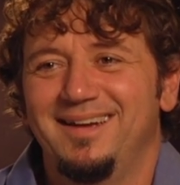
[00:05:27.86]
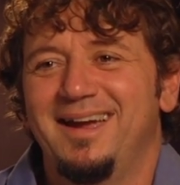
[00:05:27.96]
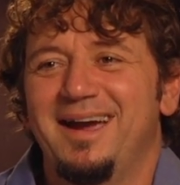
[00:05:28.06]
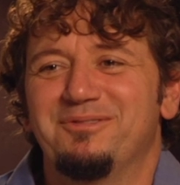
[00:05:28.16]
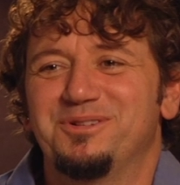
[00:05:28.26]

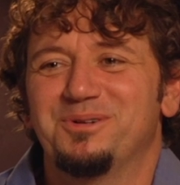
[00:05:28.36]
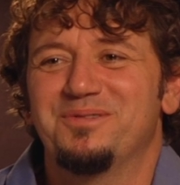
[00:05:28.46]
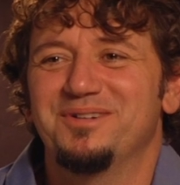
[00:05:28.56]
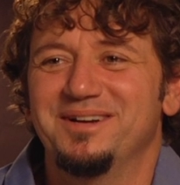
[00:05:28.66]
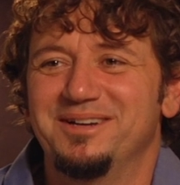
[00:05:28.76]
After
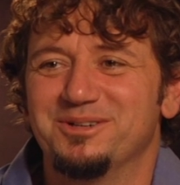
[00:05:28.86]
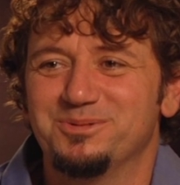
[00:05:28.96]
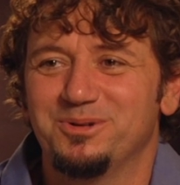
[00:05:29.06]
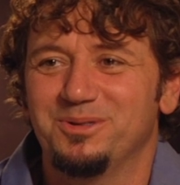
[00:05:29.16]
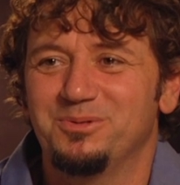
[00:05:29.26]
over a year's
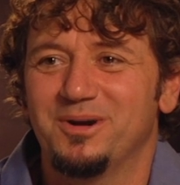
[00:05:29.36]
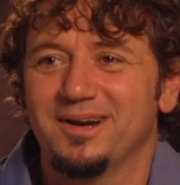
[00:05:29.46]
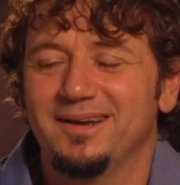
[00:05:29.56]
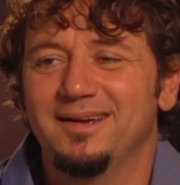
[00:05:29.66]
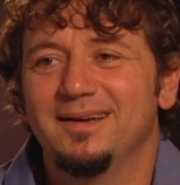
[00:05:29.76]
worth of
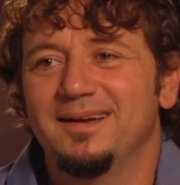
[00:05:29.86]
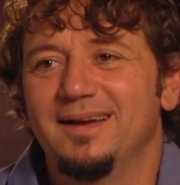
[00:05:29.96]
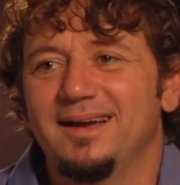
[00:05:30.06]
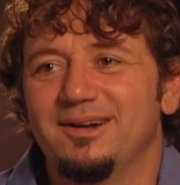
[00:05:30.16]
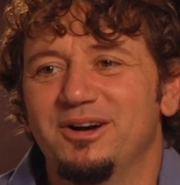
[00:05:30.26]
work
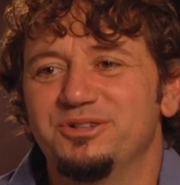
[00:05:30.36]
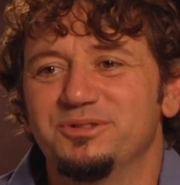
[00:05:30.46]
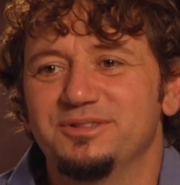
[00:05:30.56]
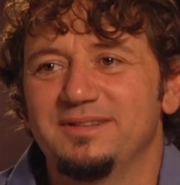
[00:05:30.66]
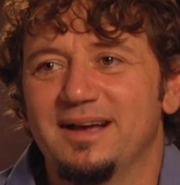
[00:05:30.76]
and
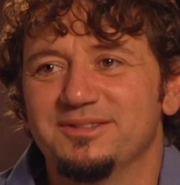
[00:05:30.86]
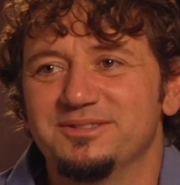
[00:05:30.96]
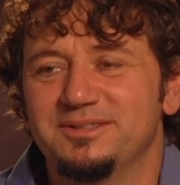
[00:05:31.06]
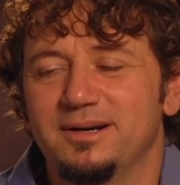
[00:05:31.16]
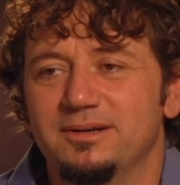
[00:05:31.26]
hundreds of
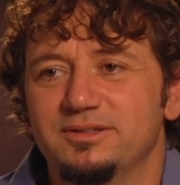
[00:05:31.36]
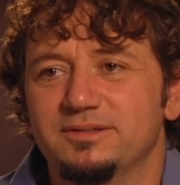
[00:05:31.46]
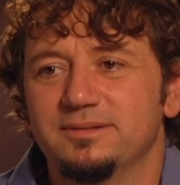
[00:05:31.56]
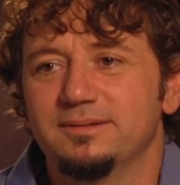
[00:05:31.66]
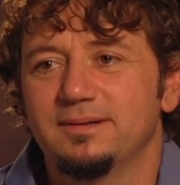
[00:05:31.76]
thousands of
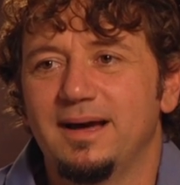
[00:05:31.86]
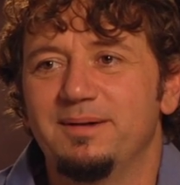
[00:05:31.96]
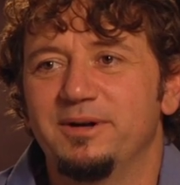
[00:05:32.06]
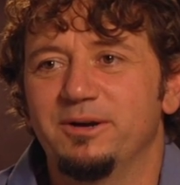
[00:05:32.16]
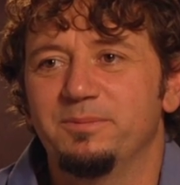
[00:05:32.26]
dollars out
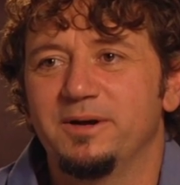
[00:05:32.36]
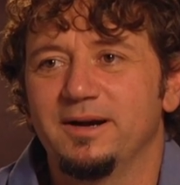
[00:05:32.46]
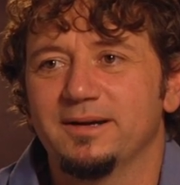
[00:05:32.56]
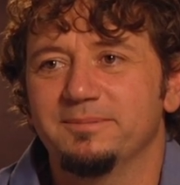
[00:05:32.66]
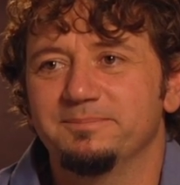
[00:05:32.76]
of my own
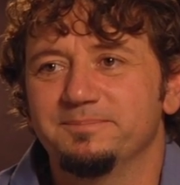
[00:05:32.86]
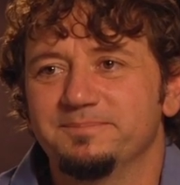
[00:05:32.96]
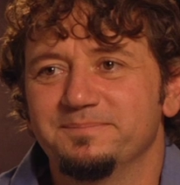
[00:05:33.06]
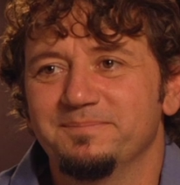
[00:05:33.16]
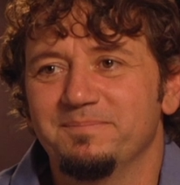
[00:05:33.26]
pocket,
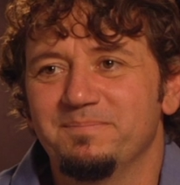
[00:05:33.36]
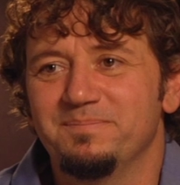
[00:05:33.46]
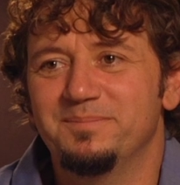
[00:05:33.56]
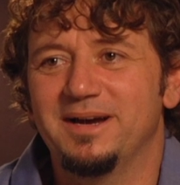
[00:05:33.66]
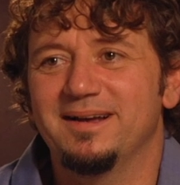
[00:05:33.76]

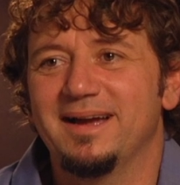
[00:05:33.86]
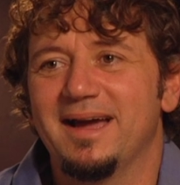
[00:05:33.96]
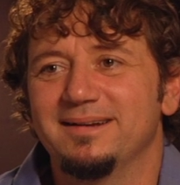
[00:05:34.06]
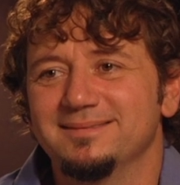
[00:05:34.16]
might I add.